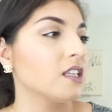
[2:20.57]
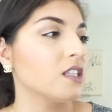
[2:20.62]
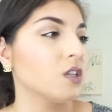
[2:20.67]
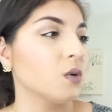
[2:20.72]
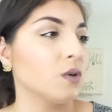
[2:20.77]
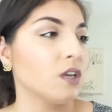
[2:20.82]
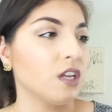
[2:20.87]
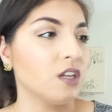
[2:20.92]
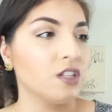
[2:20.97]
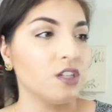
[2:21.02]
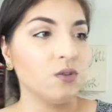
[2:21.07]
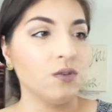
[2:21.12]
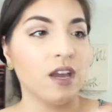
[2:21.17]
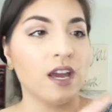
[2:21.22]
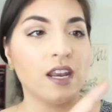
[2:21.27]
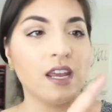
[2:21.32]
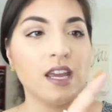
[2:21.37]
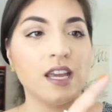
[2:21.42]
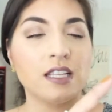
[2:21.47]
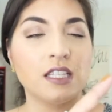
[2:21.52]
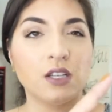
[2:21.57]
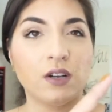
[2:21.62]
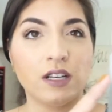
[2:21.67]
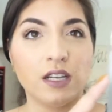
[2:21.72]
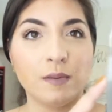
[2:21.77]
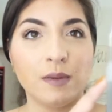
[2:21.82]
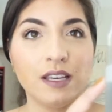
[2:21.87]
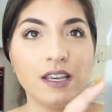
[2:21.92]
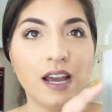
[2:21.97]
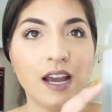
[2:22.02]
So when you do get it, it's going
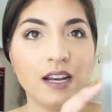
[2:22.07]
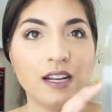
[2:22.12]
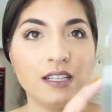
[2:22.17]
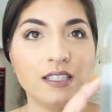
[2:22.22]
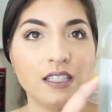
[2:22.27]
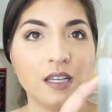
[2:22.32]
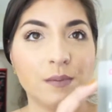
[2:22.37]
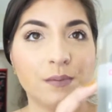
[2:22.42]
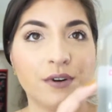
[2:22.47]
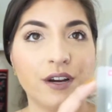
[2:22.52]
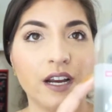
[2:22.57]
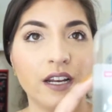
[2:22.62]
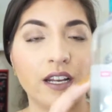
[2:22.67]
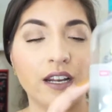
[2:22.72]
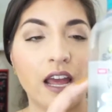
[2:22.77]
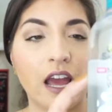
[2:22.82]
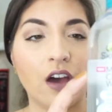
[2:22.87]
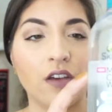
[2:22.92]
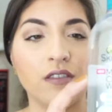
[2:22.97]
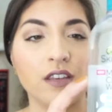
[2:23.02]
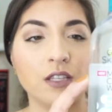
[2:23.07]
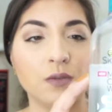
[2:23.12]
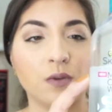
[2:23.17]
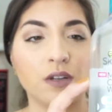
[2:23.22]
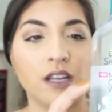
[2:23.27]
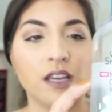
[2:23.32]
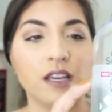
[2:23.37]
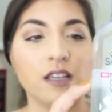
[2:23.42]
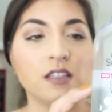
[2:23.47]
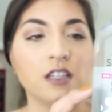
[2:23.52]
to be kind of separated how this
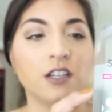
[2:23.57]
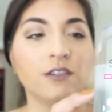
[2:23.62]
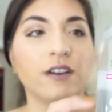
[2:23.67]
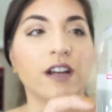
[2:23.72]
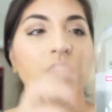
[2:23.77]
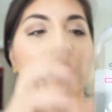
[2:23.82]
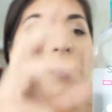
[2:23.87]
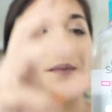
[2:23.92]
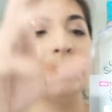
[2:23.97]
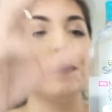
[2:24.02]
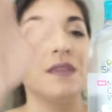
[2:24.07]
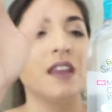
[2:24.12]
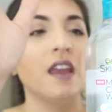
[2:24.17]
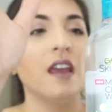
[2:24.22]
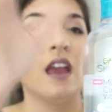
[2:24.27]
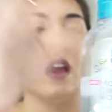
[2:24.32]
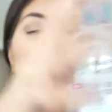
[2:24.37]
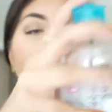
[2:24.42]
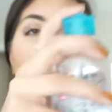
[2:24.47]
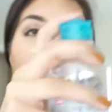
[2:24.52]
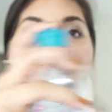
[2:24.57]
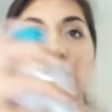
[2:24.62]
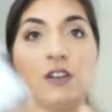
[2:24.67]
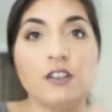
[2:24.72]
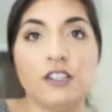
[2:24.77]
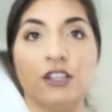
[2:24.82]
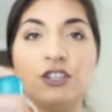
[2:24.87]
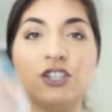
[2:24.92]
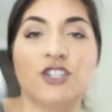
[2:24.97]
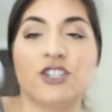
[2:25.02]
one is already. And what you do
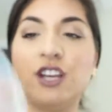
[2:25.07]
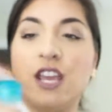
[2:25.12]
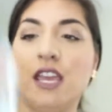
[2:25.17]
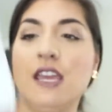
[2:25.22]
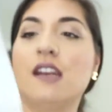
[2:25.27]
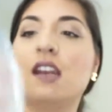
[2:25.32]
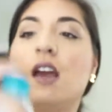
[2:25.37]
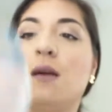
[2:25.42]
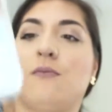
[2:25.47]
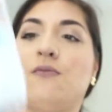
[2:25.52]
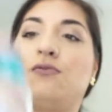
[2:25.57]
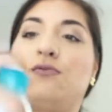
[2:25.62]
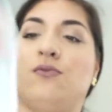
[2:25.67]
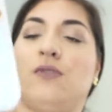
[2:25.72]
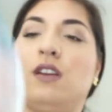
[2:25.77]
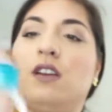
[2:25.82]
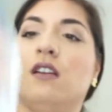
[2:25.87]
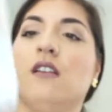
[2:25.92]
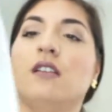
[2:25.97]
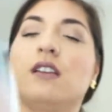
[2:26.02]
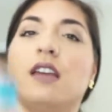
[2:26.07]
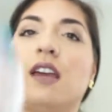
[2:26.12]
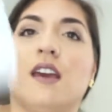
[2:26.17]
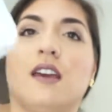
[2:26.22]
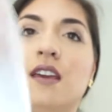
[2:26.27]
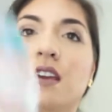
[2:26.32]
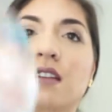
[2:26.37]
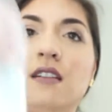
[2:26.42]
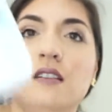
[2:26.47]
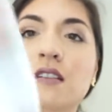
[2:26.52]
is you shake it up real
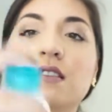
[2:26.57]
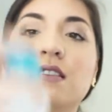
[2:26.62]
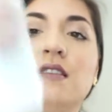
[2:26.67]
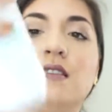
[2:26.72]
good.